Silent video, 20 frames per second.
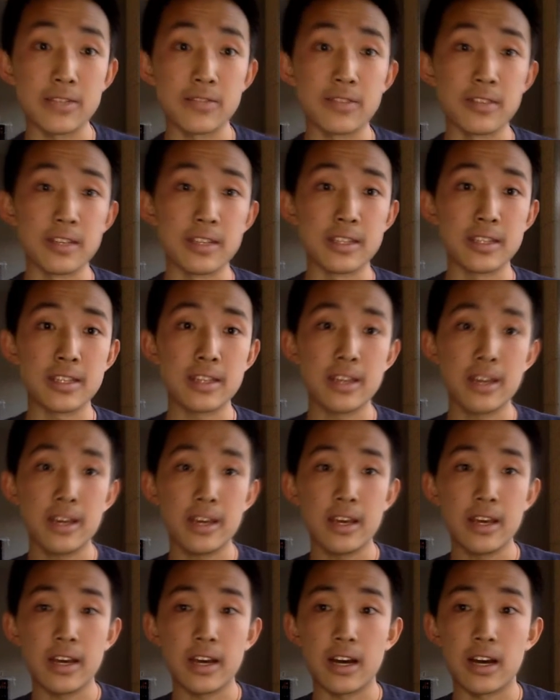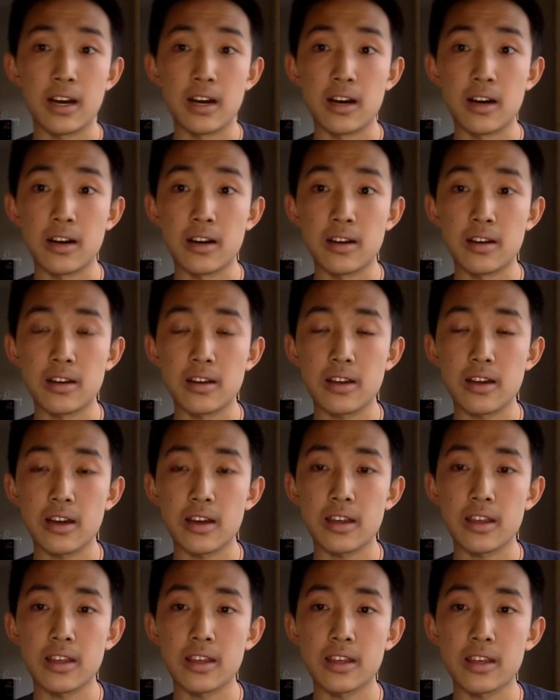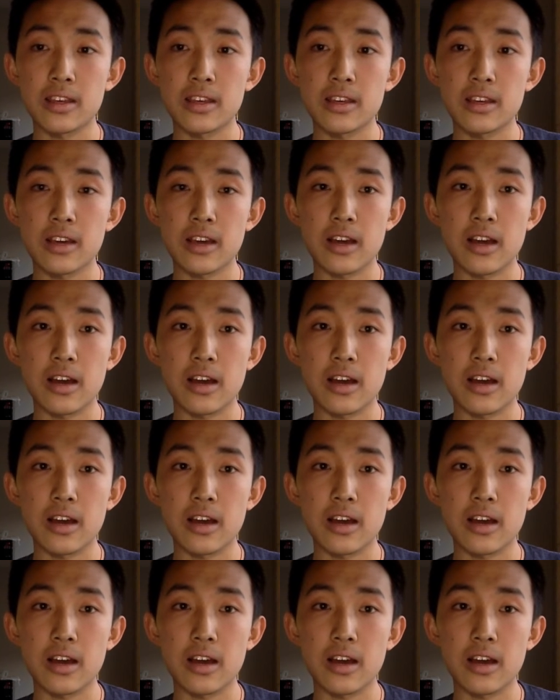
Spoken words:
for this. I think